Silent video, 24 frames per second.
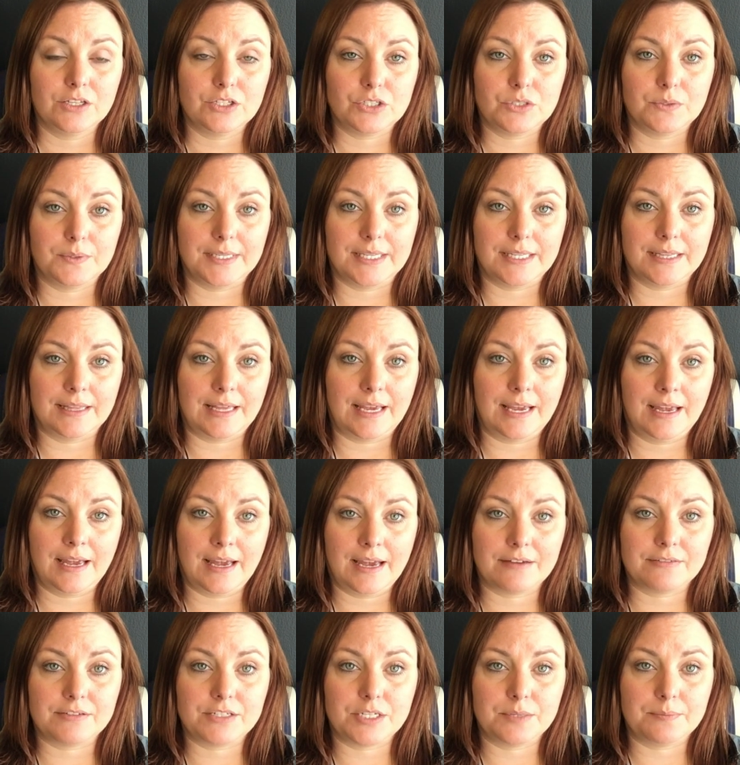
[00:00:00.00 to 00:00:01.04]
so again, they
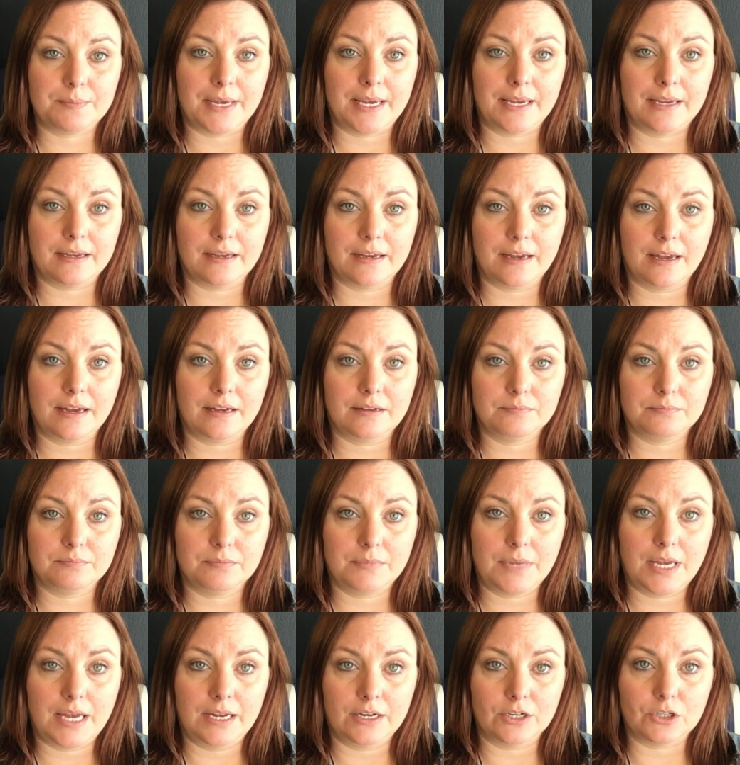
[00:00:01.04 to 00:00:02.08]
have to make
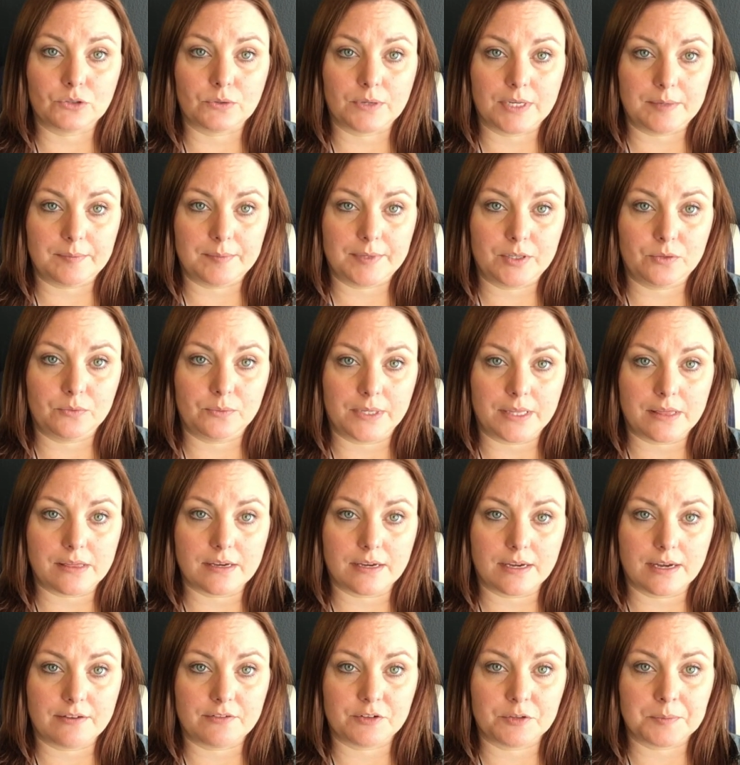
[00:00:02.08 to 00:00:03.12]
an agreement with
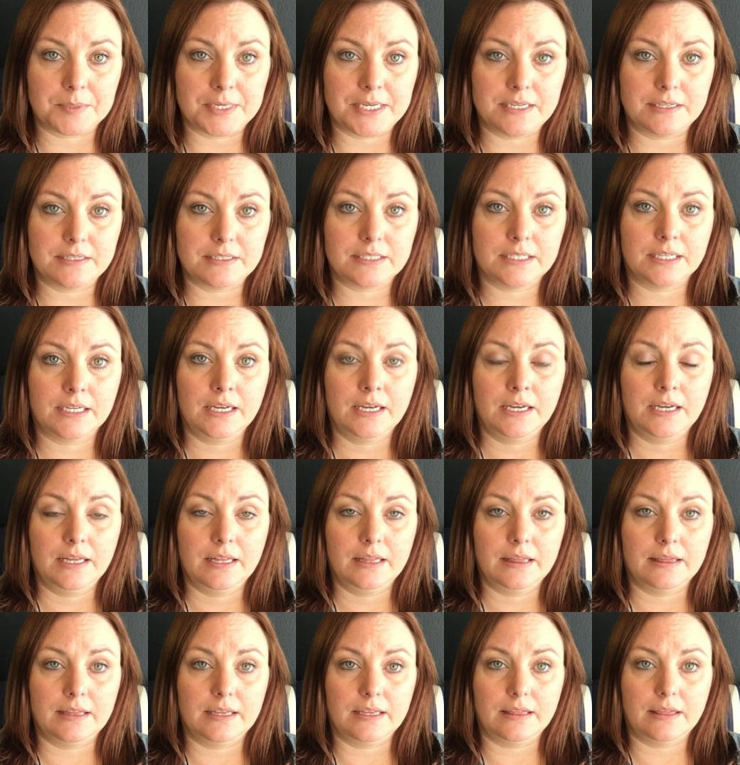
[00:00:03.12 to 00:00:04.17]
the government
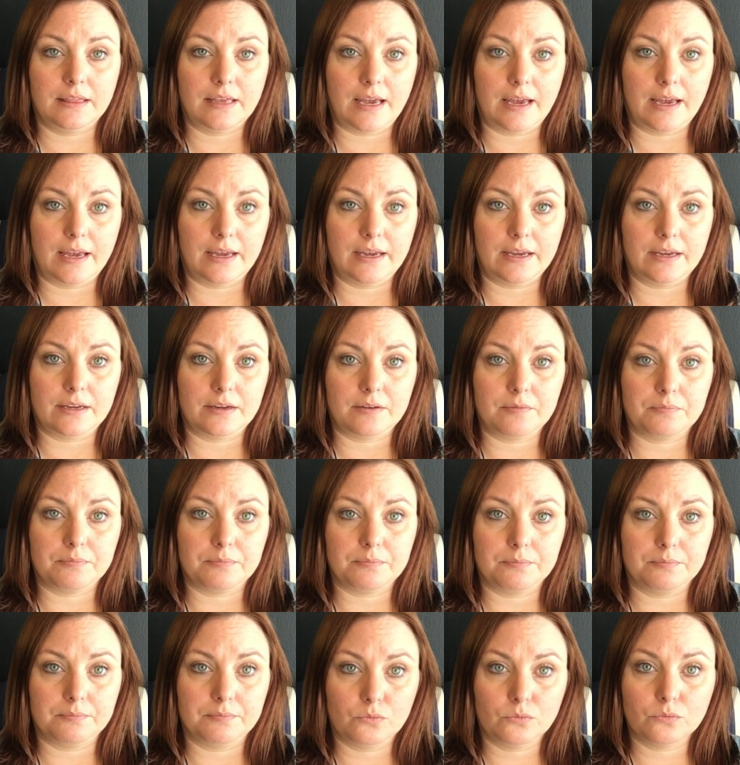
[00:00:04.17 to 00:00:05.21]
that they
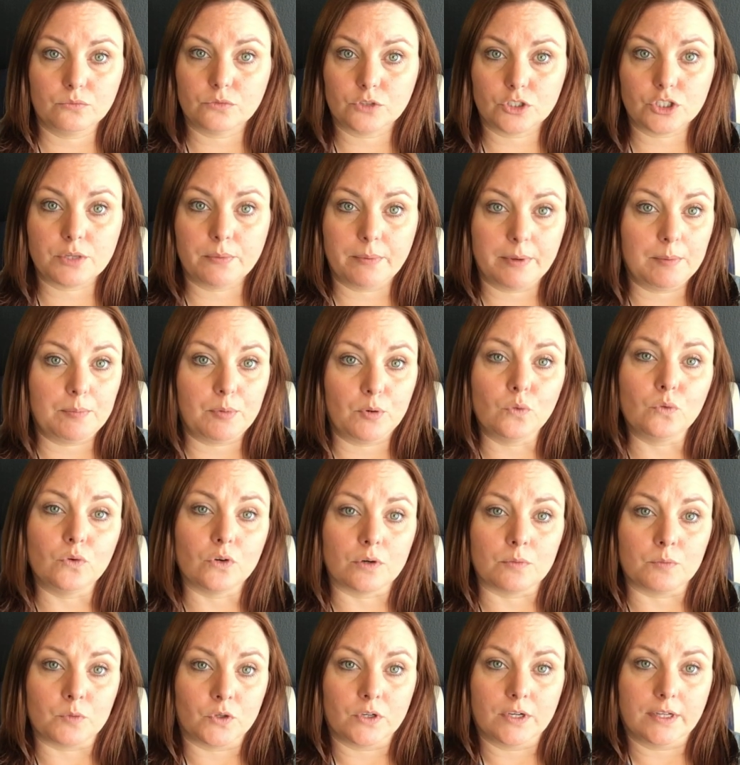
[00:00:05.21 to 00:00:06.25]
to be
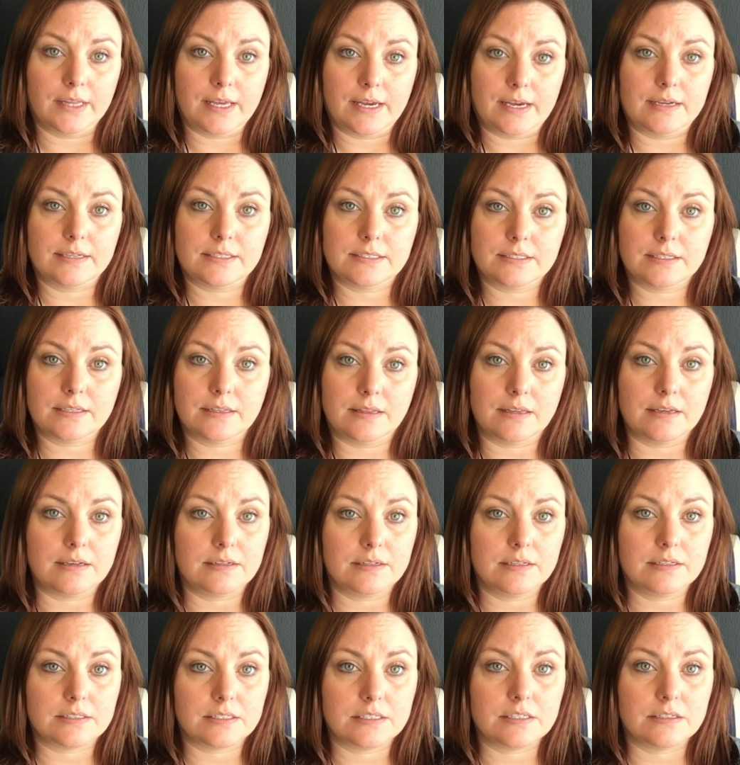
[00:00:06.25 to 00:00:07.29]
poor, more or less, and
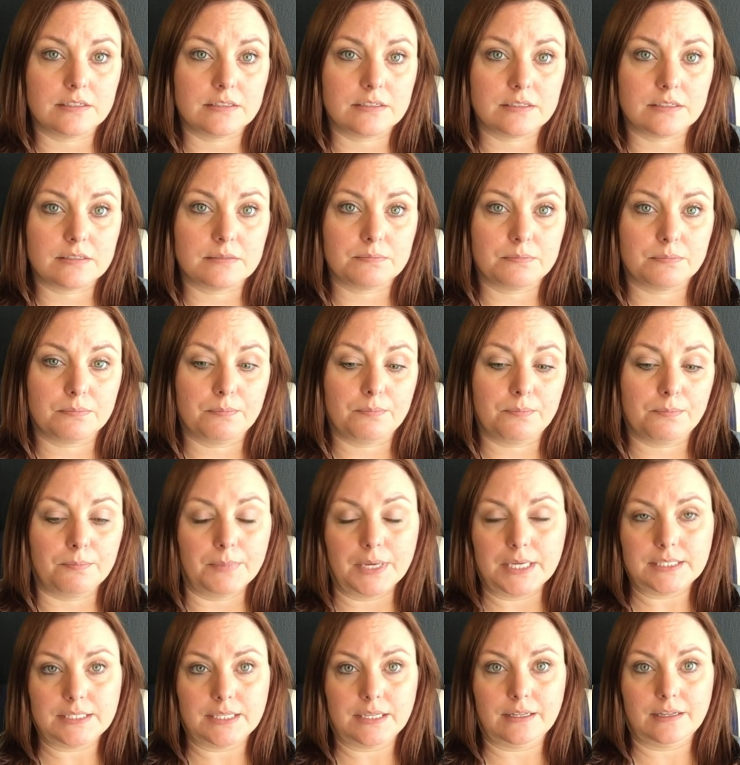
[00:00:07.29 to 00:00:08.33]
that it's
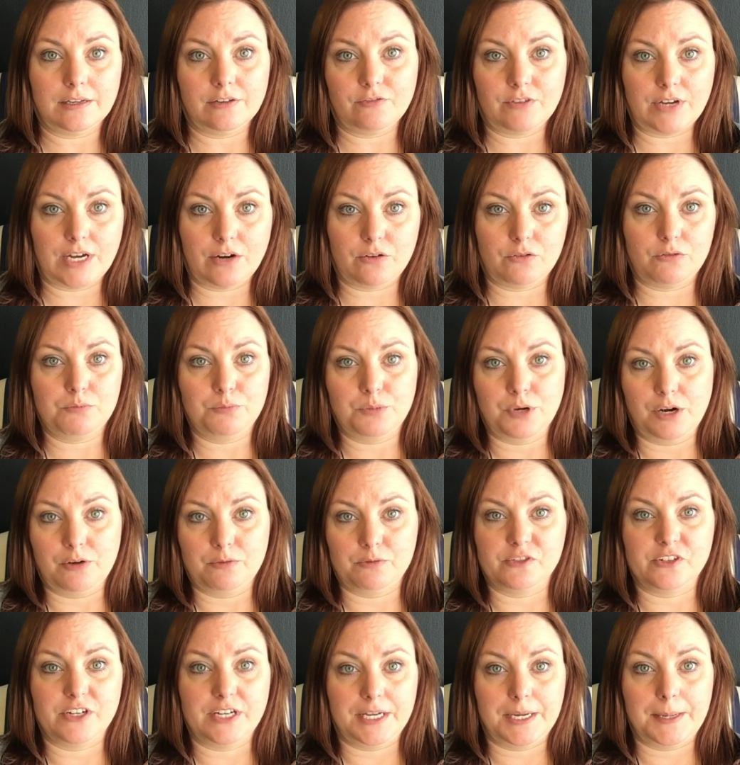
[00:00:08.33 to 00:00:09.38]
basically a vow of
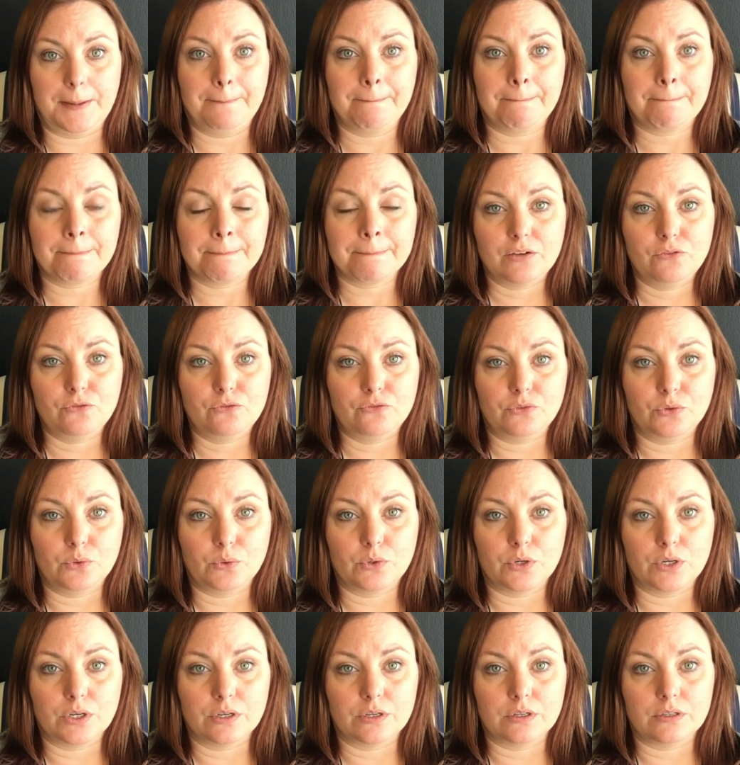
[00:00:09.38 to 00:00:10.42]
poverty
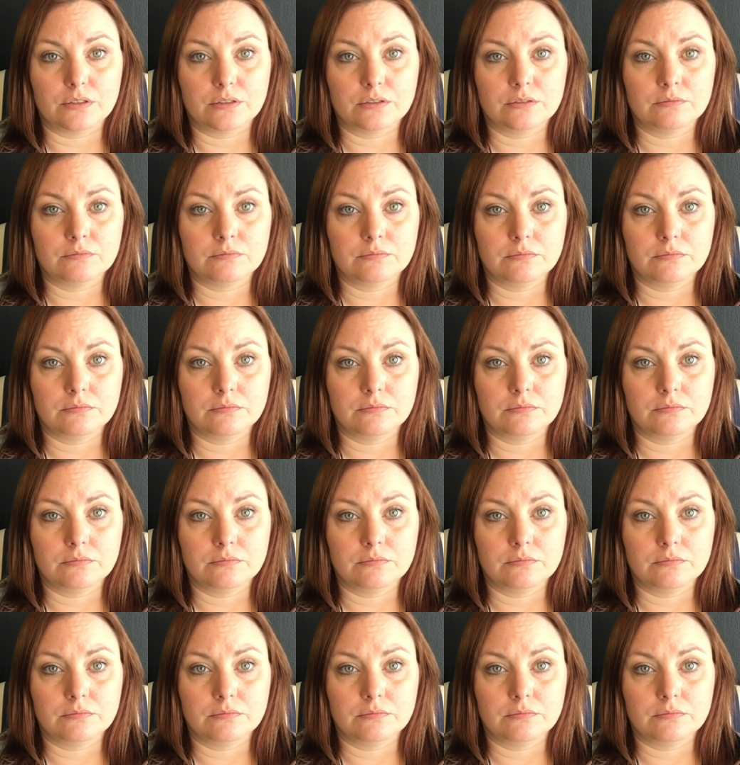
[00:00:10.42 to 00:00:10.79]
for